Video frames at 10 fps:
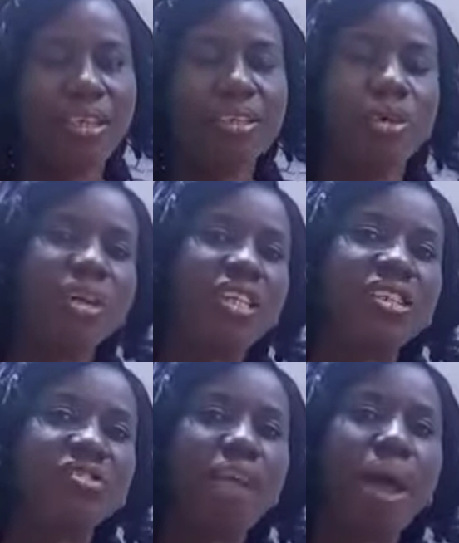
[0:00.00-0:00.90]
So we
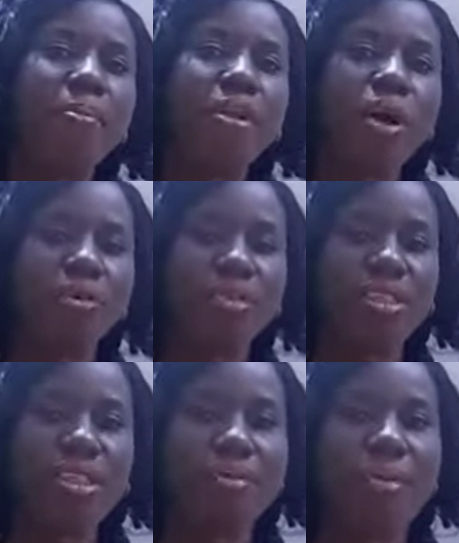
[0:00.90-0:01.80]
describe
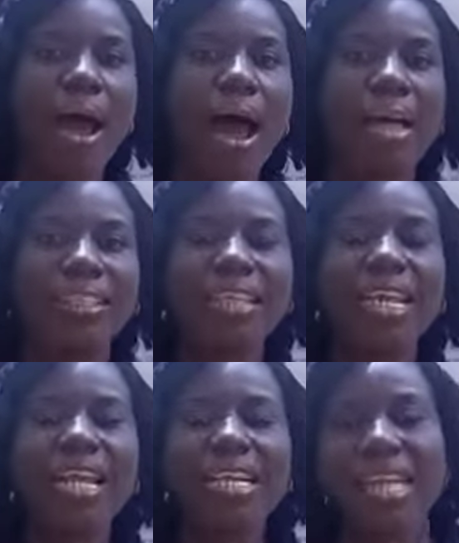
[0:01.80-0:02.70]
logarithm as the
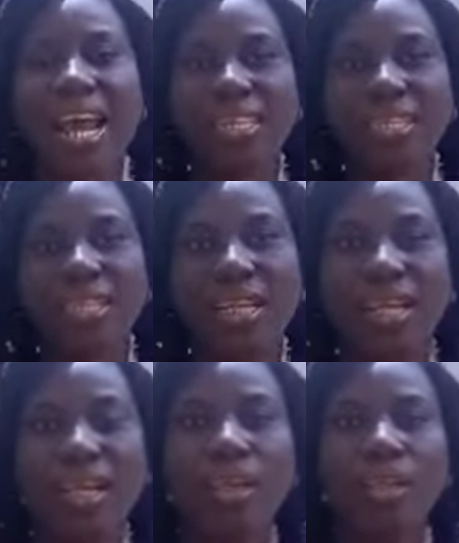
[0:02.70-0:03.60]
index
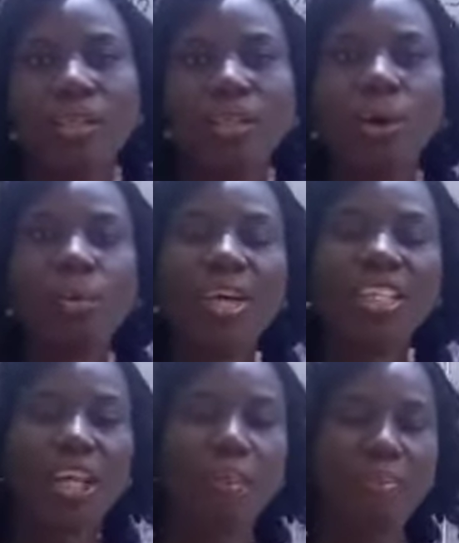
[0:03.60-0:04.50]
to
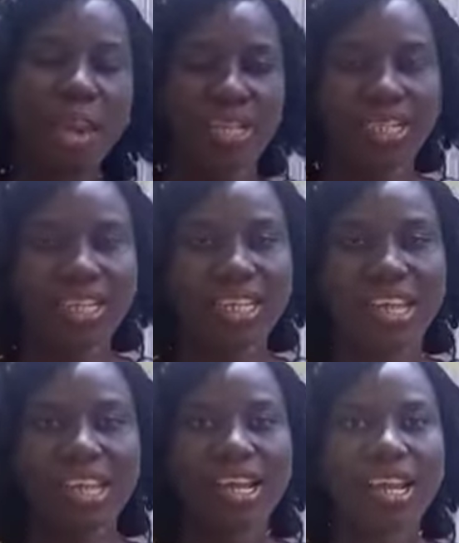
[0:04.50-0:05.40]
which a base
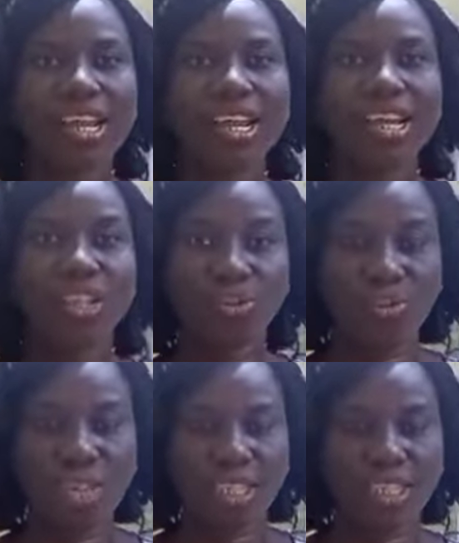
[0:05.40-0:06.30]
is
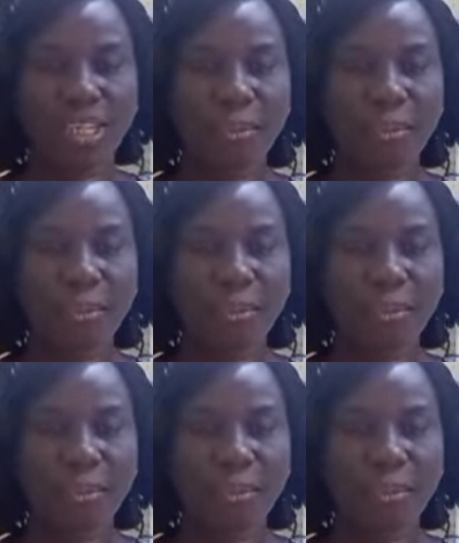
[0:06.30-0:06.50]
raised